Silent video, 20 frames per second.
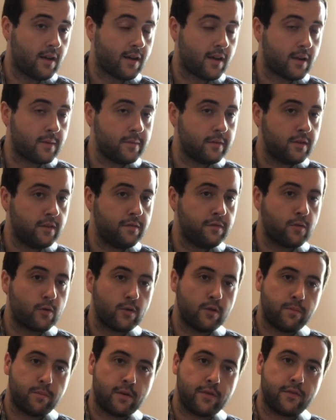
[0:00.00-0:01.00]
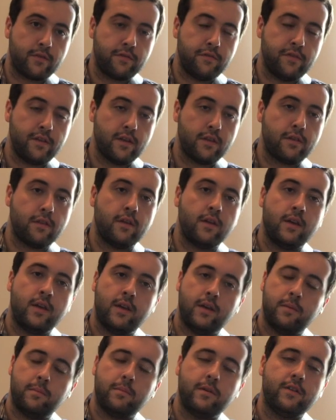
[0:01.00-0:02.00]
augmented 4th, perfect 5th,
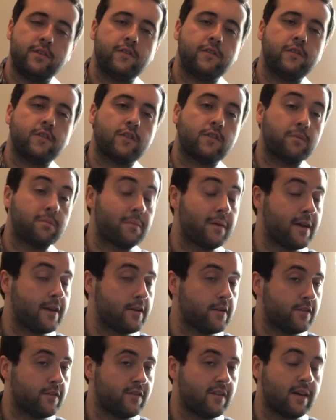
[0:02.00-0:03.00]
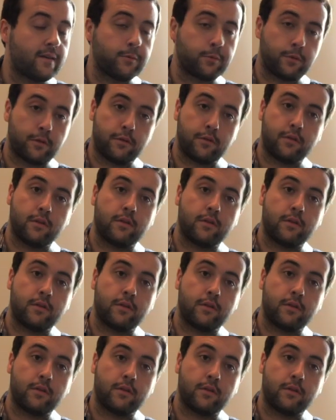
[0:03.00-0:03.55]
major 6th, minor 7th.